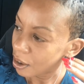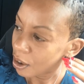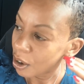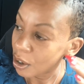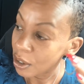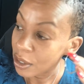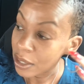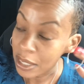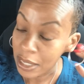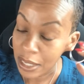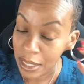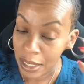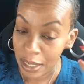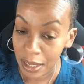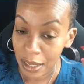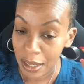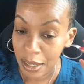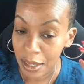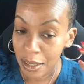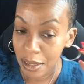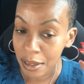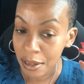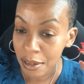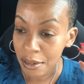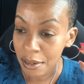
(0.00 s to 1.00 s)

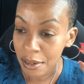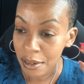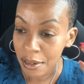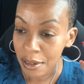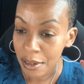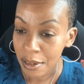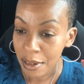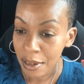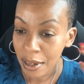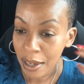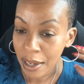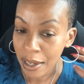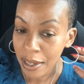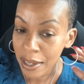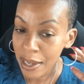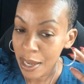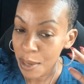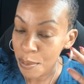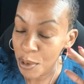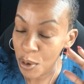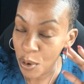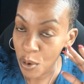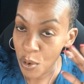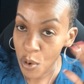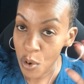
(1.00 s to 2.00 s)
Until I
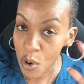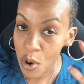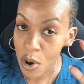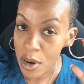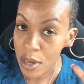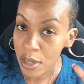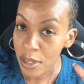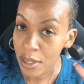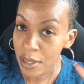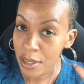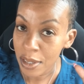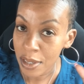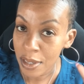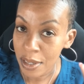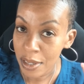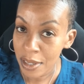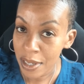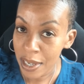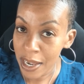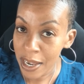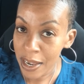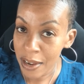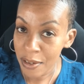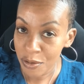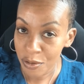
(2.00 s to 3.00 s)
came across the
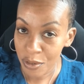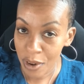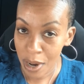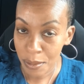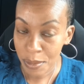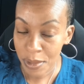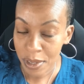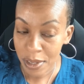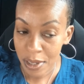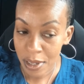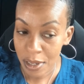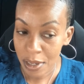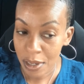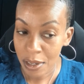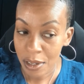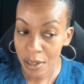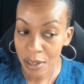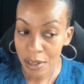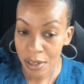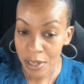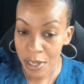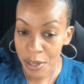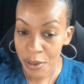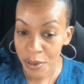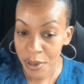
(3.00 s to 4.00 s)
Dave Ramsey
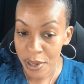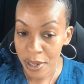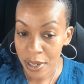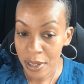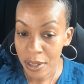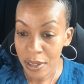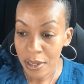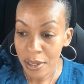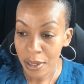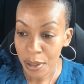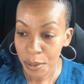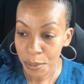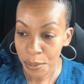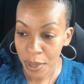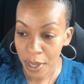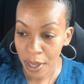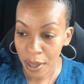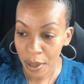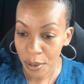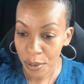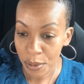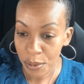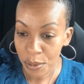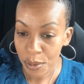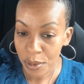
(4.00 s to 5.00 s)
series
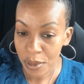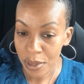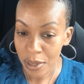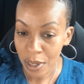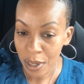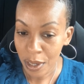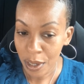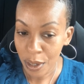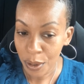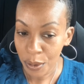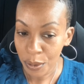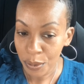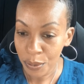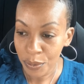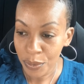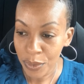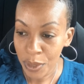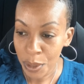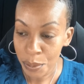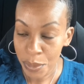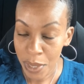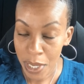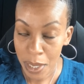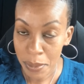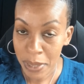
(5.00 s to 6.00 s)
about um,
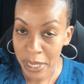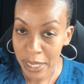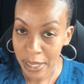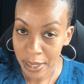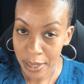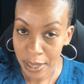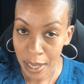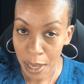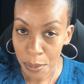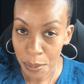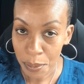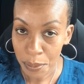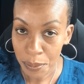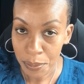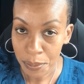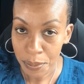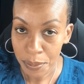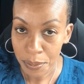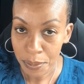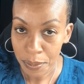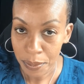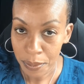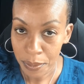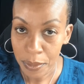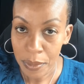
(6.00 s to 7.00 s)
the baby step
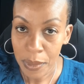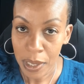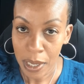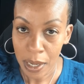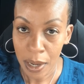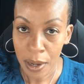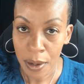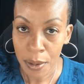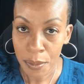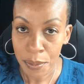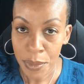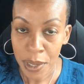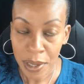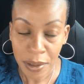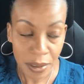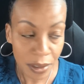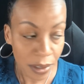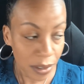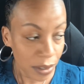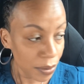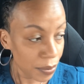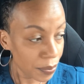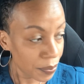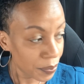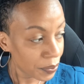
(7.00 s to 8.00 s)
uh,
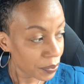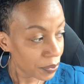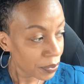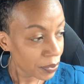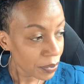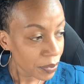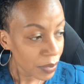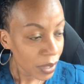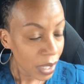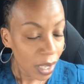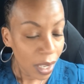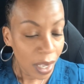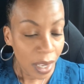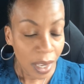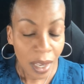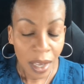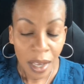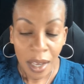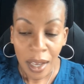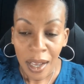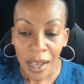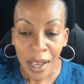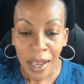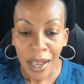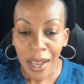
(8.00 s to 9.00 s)
method.
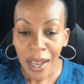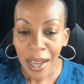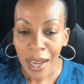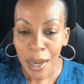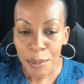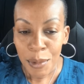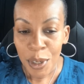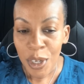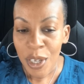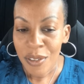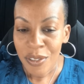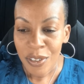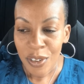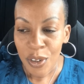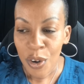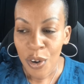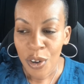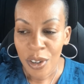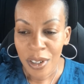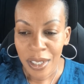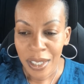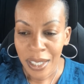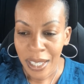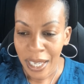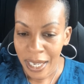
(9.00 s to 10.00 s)
I'm not even
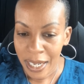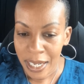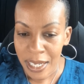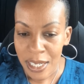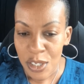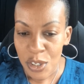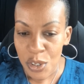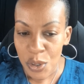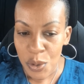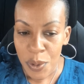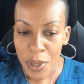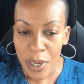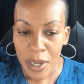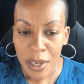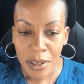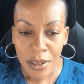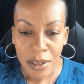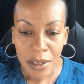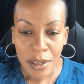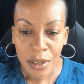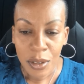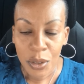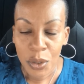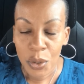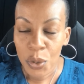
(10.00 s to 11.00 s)
going to get into it.
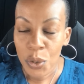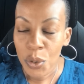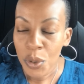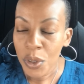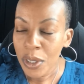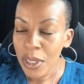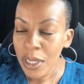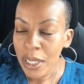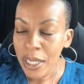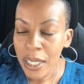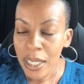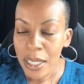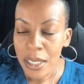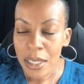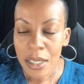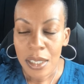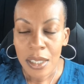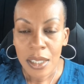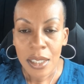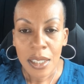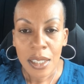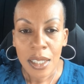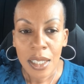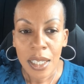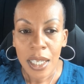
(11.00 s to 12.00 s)
Google
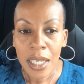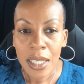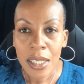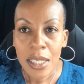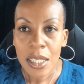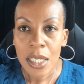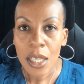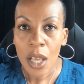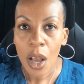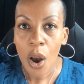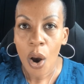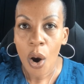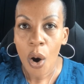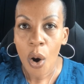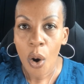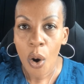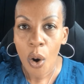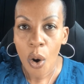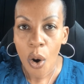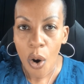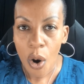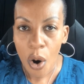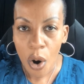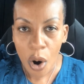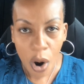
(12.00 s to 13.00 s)
it. It's
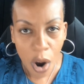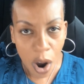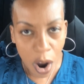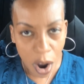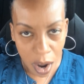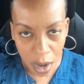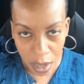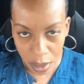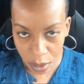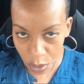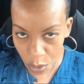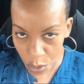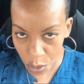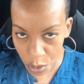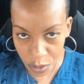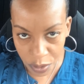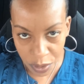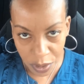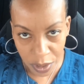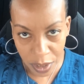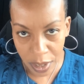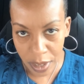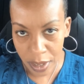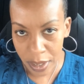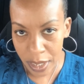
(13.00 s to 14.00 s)
all
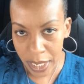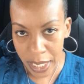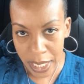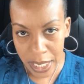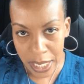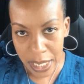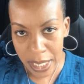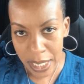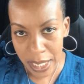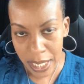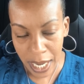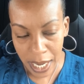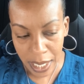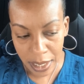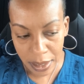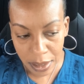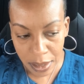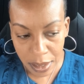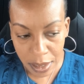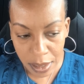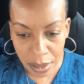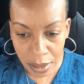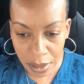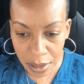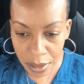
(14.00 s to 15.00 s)
over the
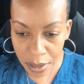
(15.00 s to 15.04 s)
internet.